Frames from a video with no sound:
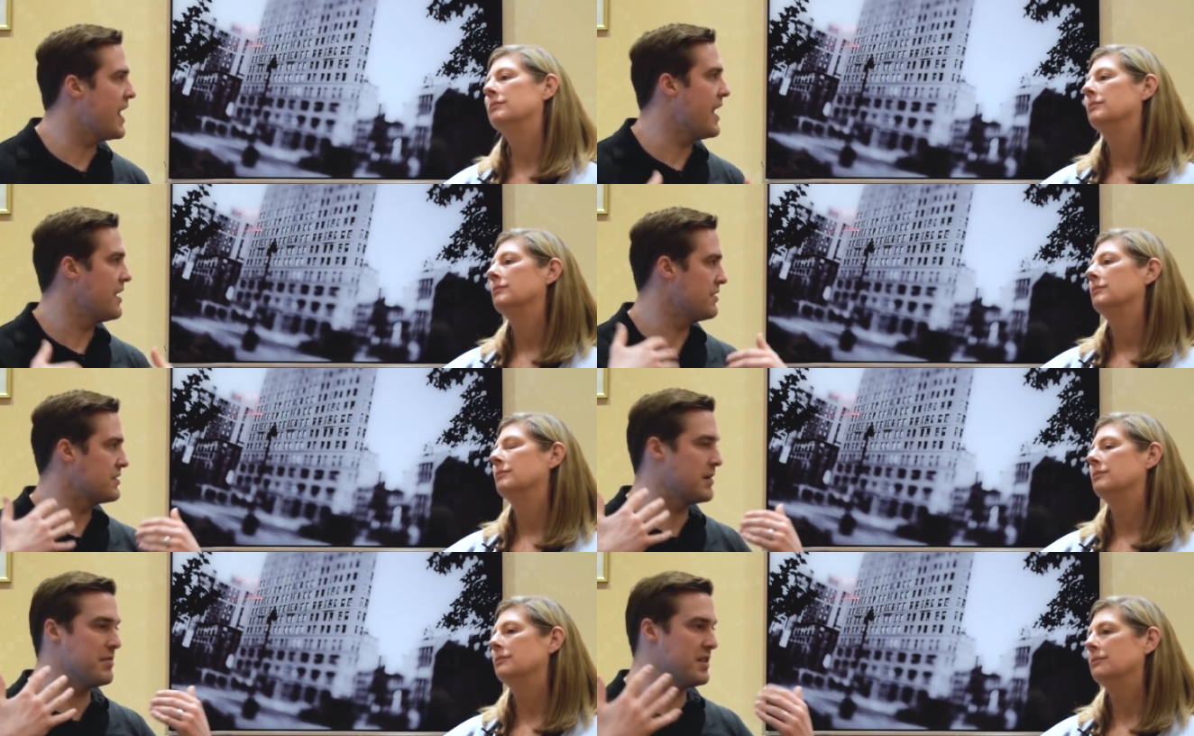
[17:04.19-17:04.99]
Speaker 1: and
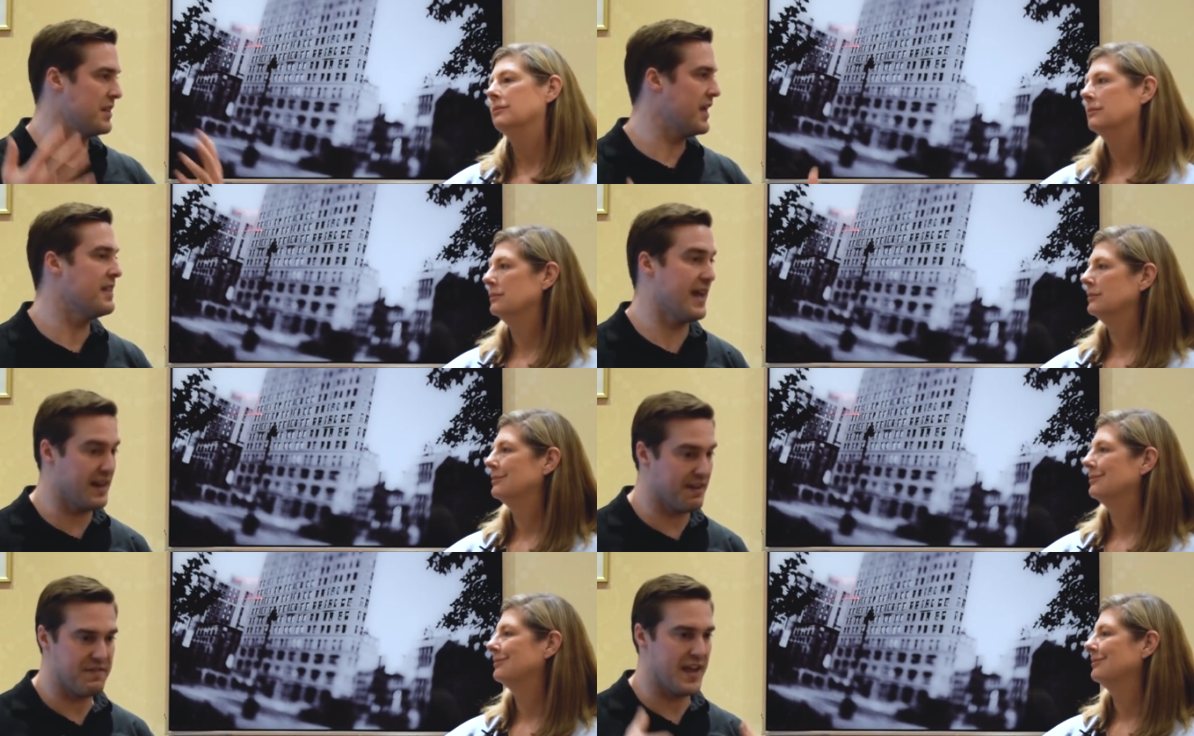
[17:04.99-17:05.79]
something that, that
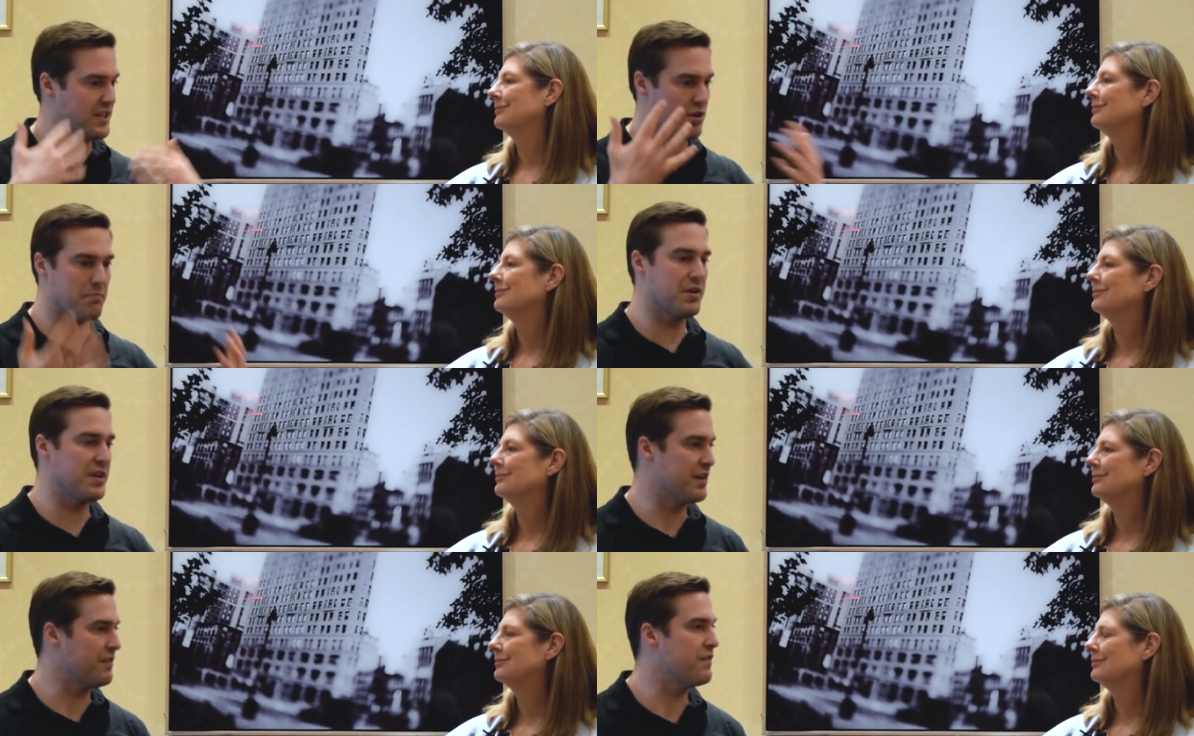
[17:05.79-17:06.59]
if they start putting
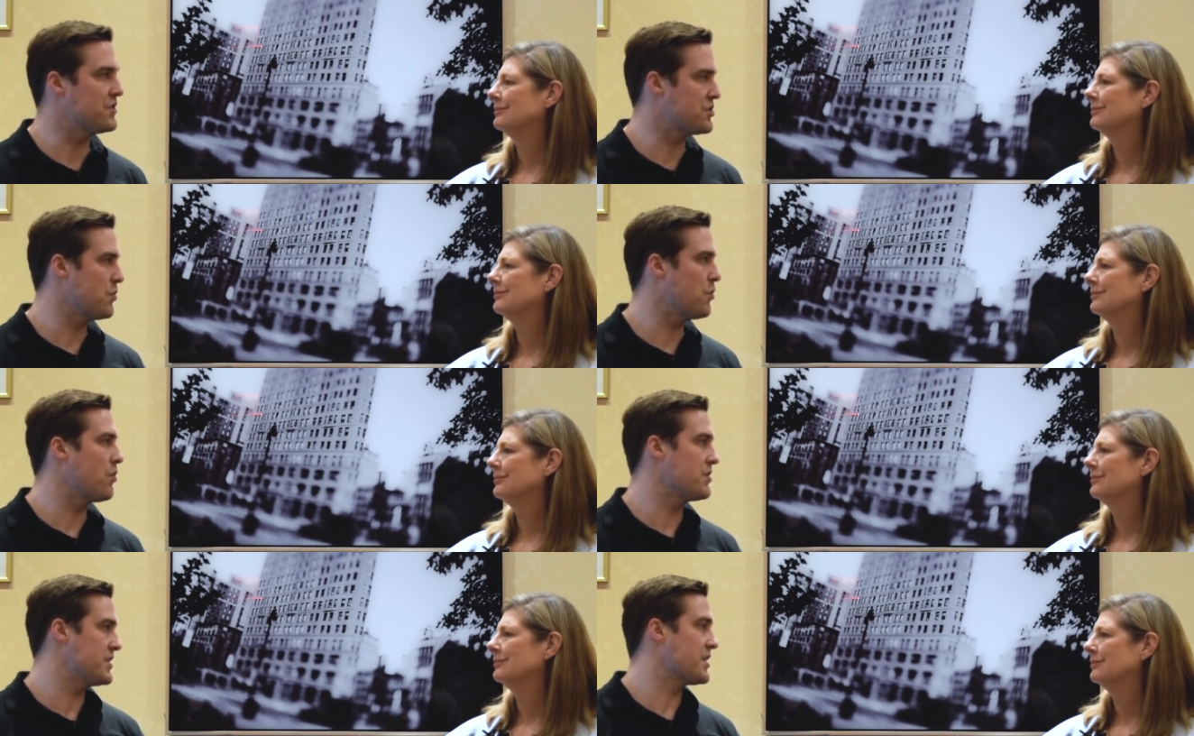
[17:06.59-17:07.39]
their funds
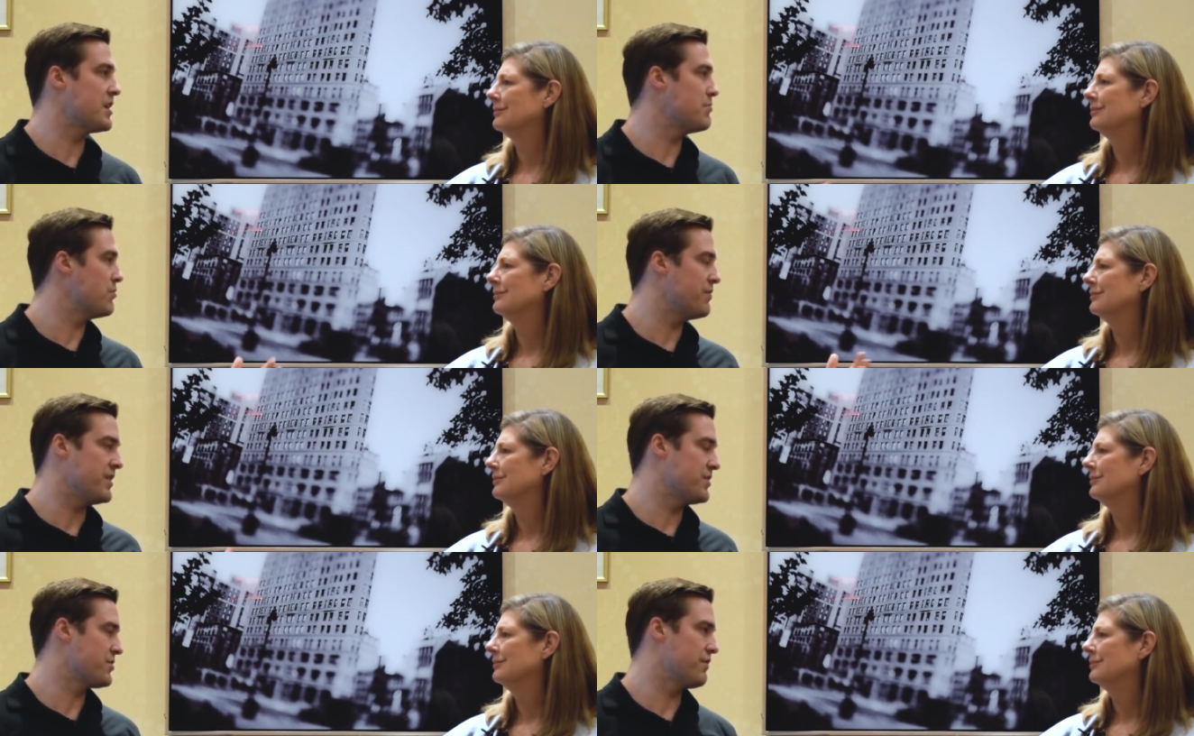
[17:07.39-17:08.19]
towards, it's going to move the
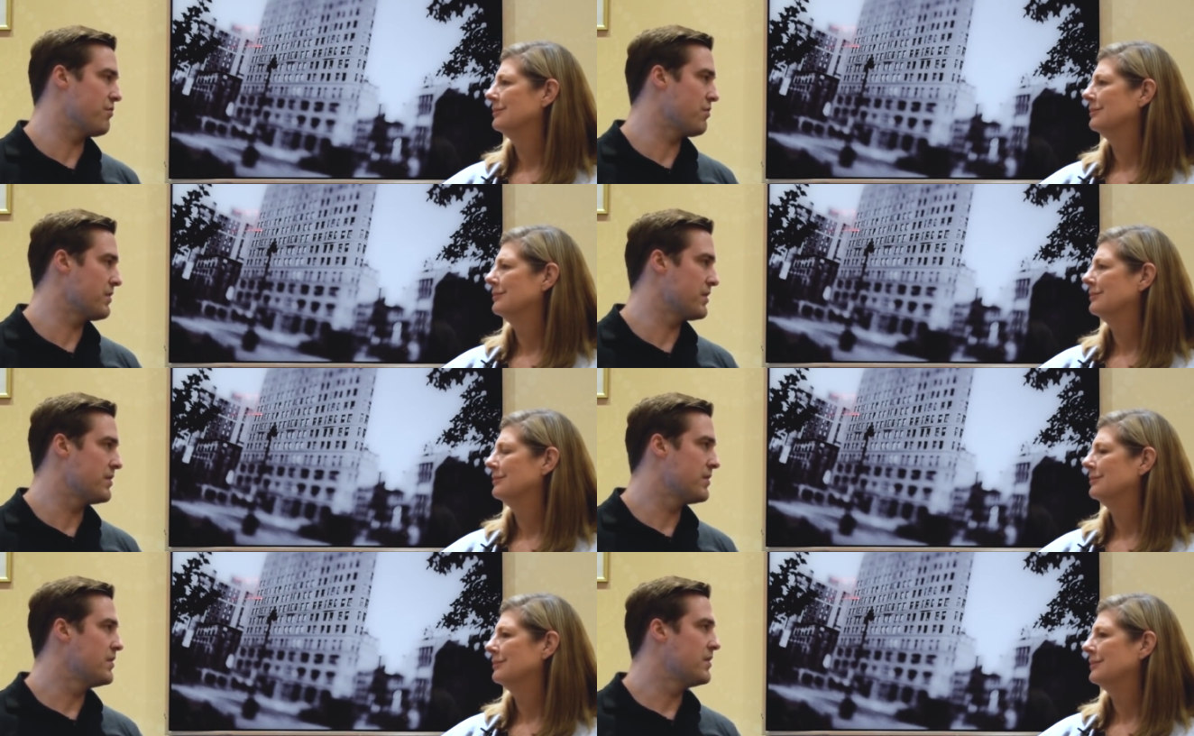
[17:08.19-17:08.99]
industry forward?
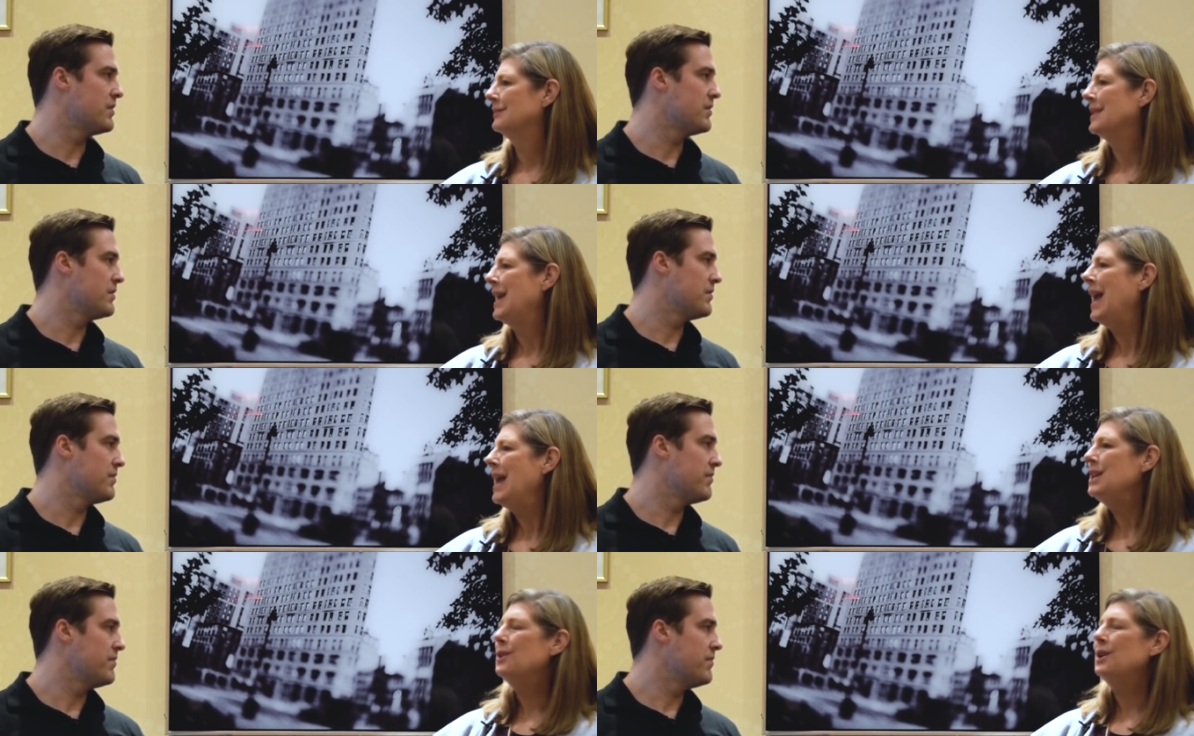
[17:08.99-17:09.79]

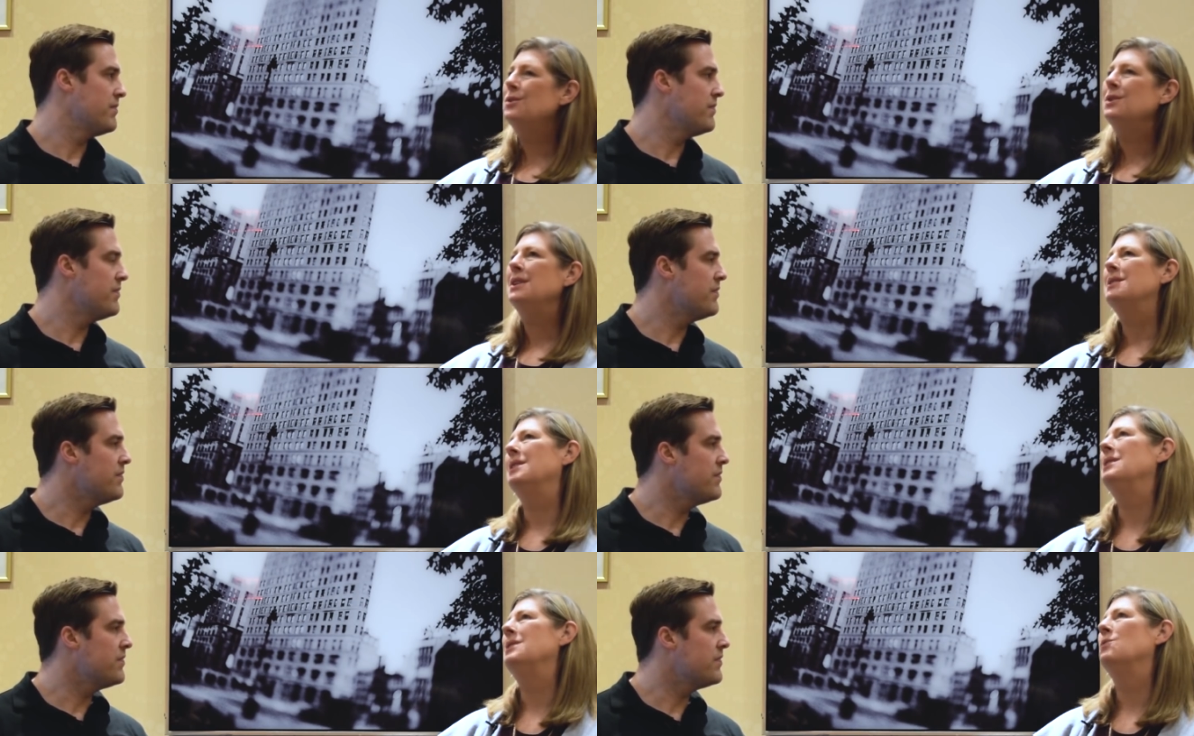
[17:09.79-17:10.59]
Speaker 2: You know, I don't think it's
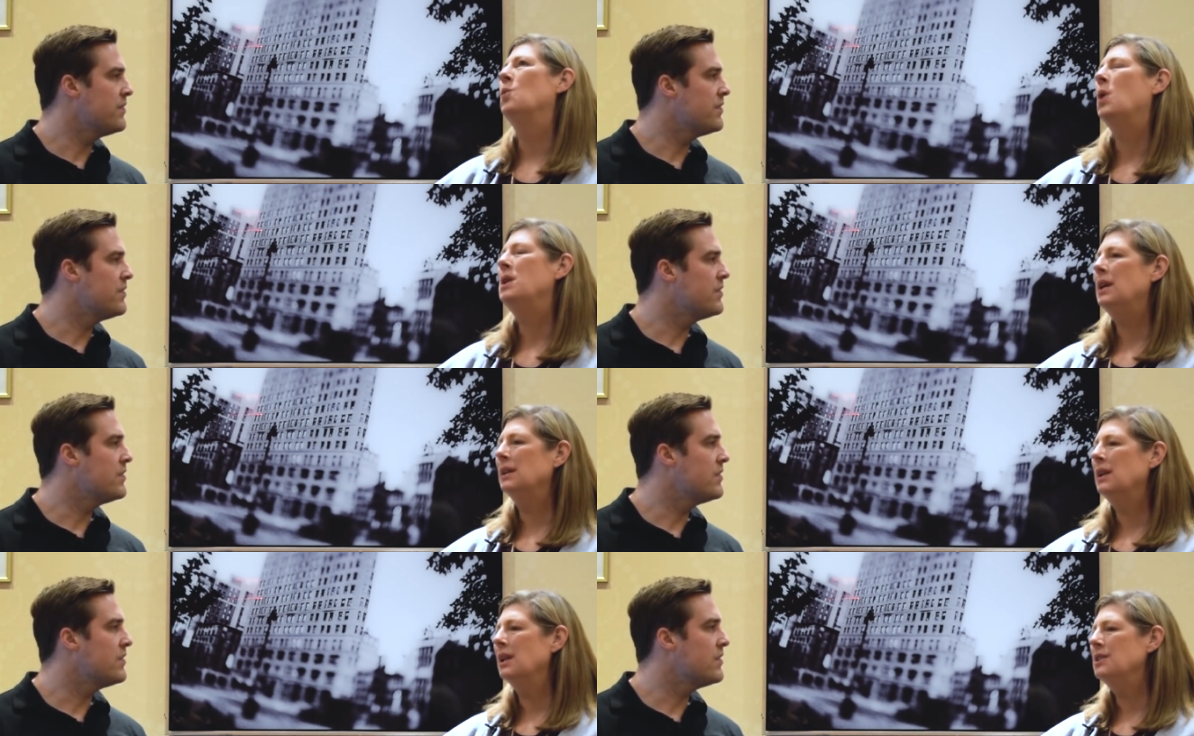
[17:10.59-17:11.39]
any one
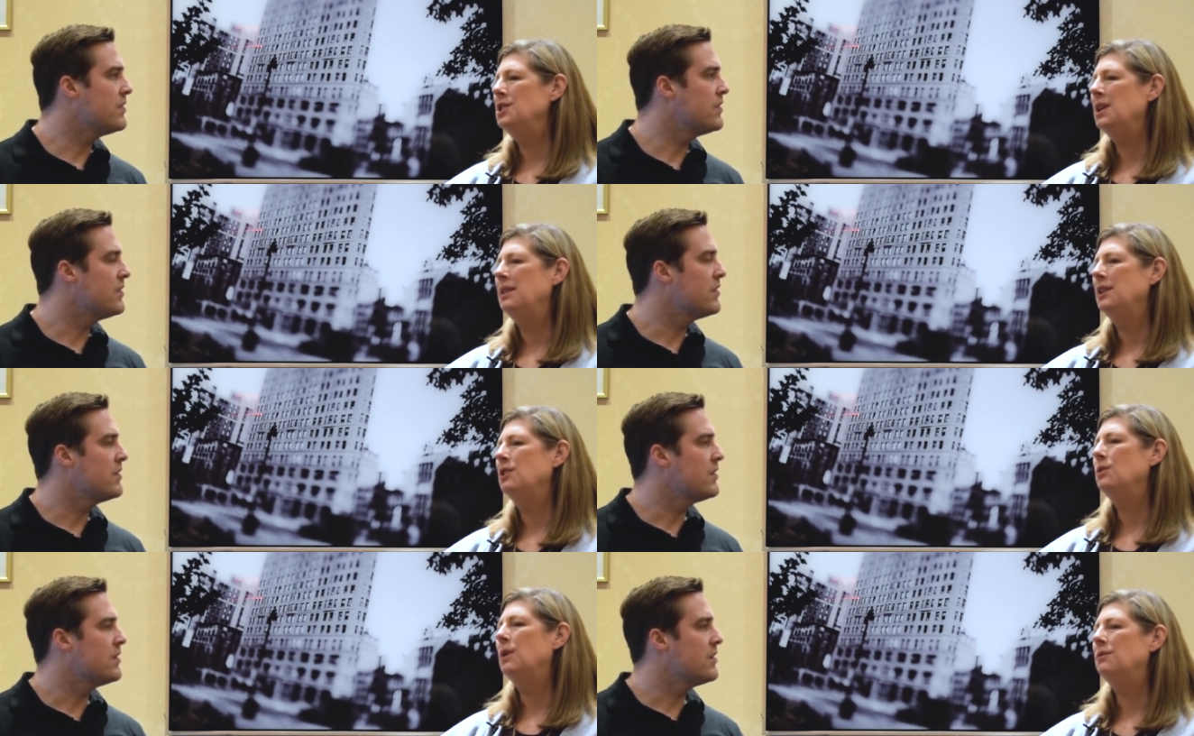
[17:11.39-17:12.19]
technology. I think
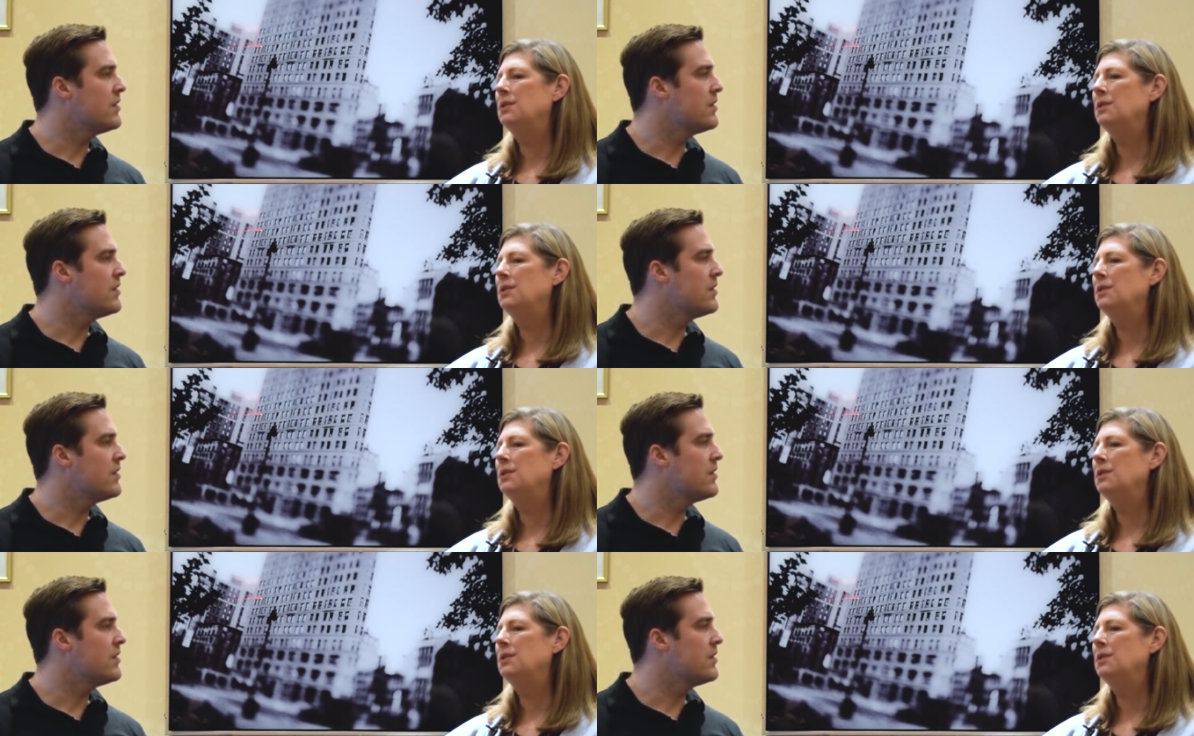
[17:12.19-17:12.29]
you have